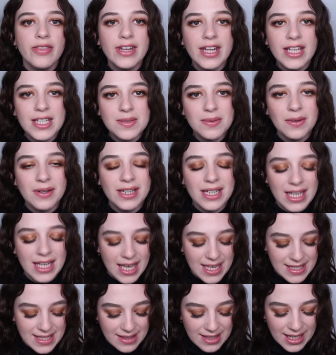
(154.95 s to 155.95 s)
The next one
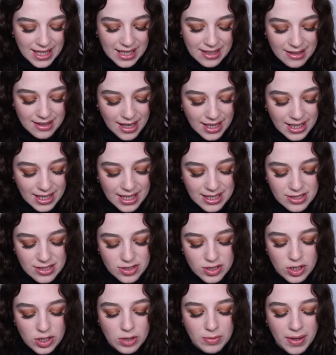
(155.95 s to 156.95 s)
is the Naked
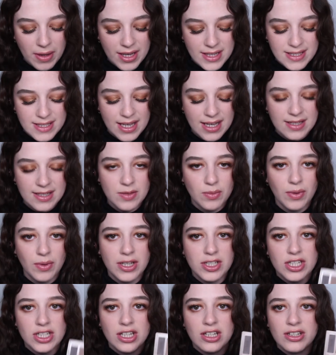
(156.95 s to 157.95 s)
2 Basics,
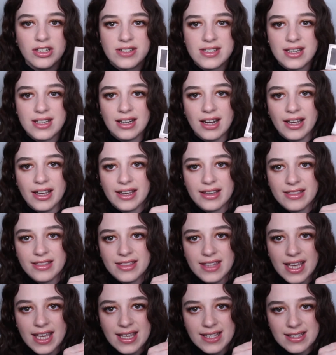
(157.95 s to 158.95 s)
which looks like
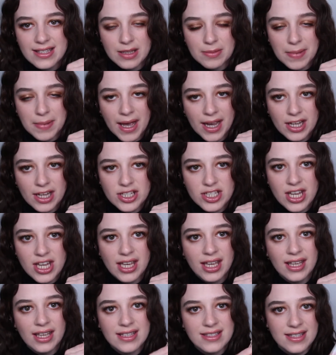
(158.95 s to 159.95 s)
this. The
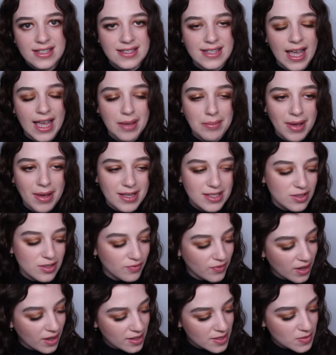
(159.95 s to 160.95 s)
packaging is the same as the
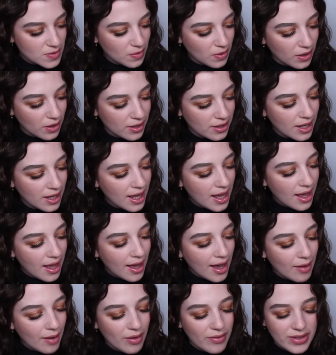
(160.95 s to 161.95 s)
first one.
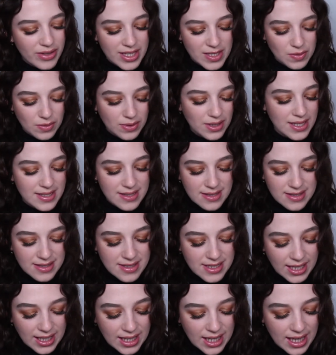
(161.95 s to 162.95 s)
However, this one isn't
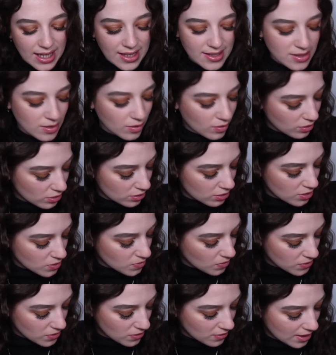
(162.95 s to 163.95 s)
sticky, so God knows
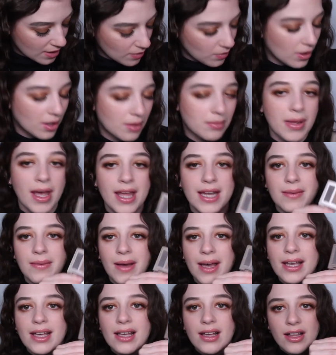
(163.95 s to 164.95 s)
what's on that one. But
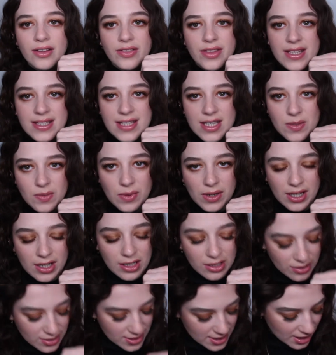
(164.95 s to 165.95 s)
anyway, this is what it
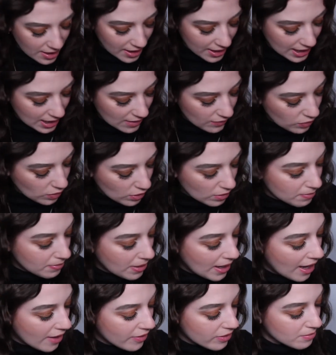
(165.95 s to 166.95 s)
looks like. If you
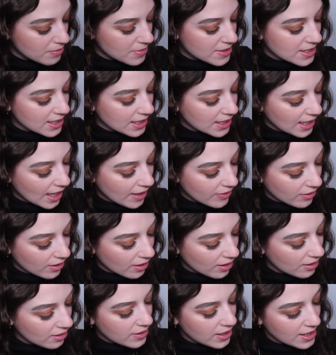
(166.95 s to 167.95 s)
compare them
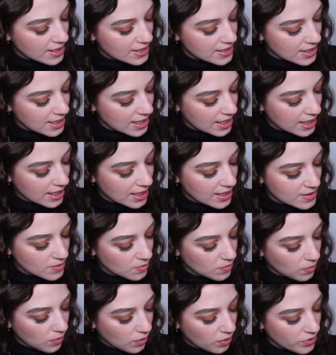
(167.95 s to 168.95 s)
together, this is
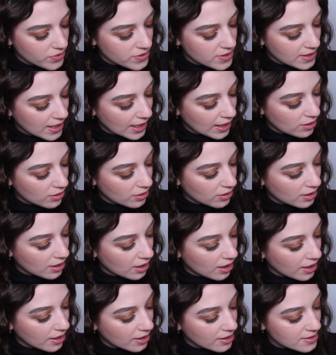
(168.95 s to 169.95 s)
what they look
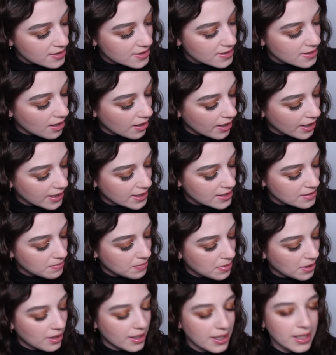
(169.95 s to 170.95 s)
like side
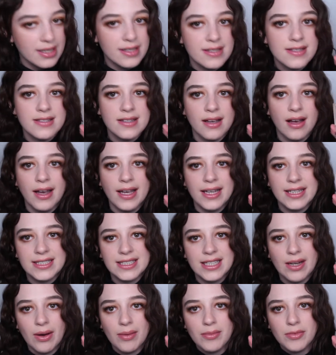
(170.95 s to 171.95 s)
by side.
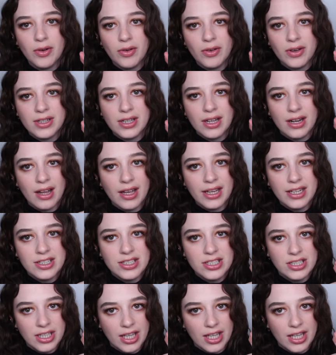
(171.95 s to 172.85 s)
Now, I'm not going to lie to